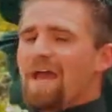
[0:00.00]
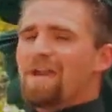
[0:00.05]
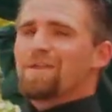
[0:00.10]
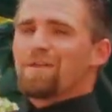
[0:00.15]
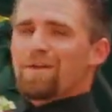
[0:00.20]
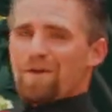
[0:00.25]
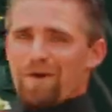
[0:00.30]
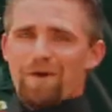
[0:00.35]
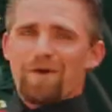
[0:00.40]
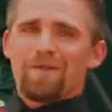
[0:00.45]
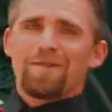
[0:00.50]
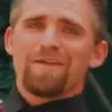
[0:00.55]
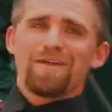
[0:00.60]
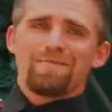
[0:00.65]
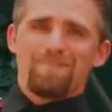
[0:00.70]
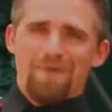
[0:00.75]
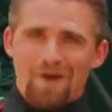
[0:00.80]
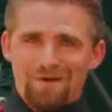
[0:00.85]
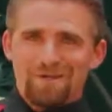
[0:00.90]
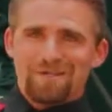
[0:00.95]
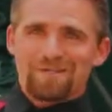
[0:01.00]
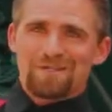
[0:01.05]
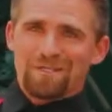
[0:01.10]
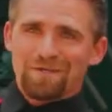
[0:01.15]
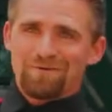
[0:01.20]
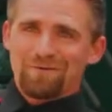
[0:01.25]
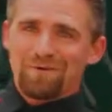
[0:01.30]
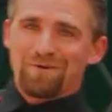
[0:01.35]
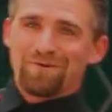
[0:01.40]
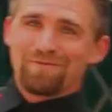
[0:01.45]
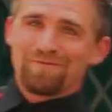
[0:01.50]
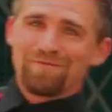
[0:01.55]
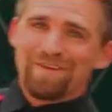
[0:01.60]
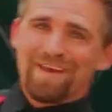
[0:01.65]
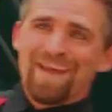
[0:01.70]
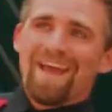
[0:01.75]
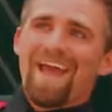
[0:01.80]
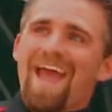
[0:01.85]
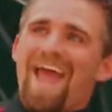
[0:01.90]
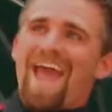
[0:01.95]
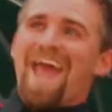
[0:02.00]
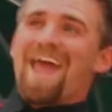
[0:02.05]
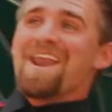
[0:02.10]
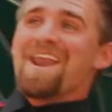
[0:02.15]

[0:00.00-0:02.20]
to go to the emergency room and